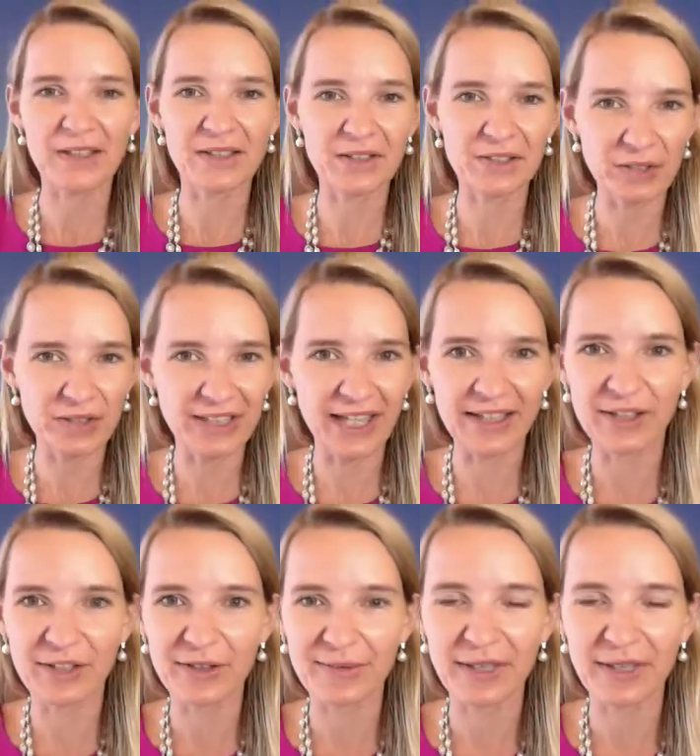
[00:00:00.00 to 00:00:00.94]

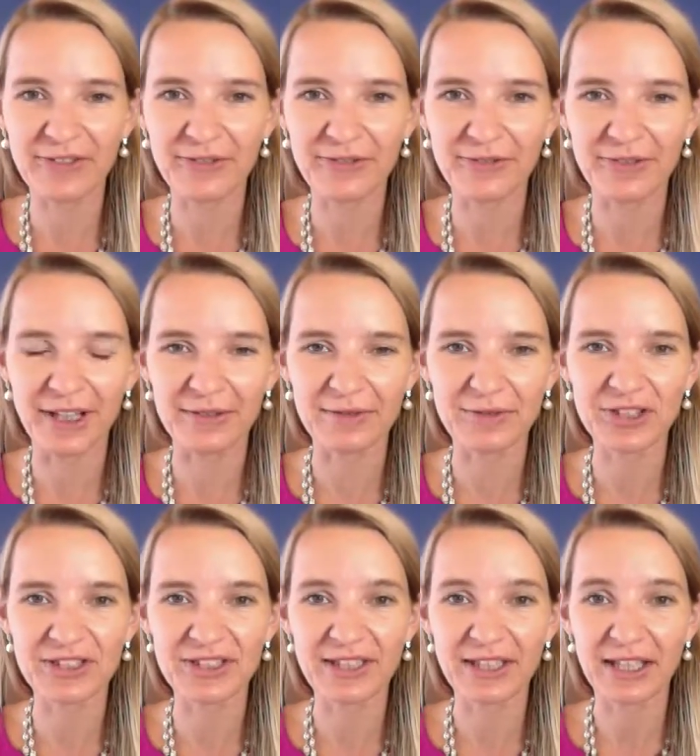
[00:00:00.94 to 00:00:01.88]
together with uh,
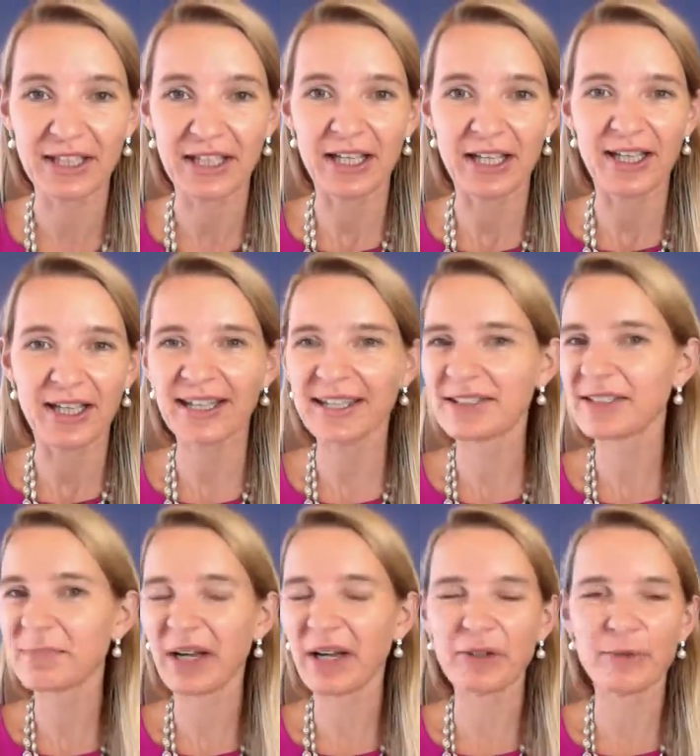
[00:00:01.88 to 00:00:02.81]
just,
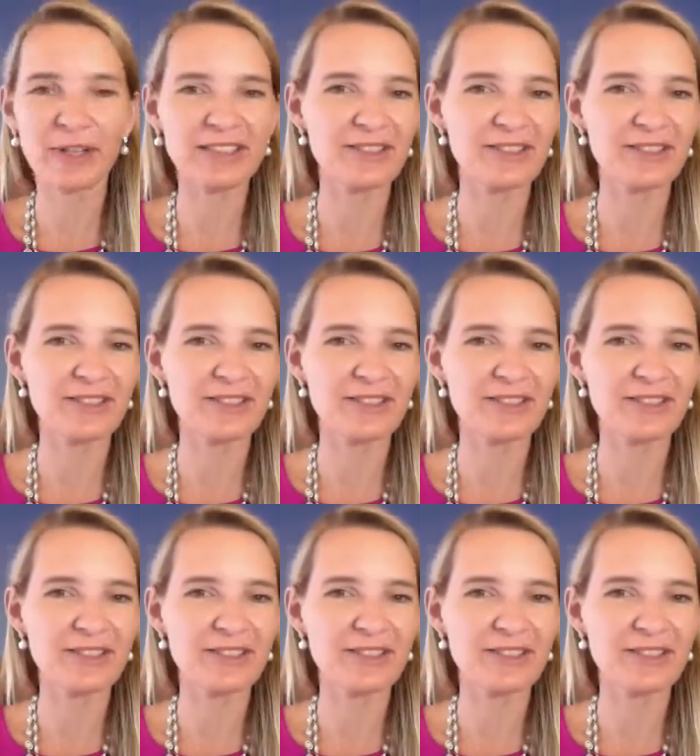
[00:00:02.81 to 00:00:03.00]
and by the way,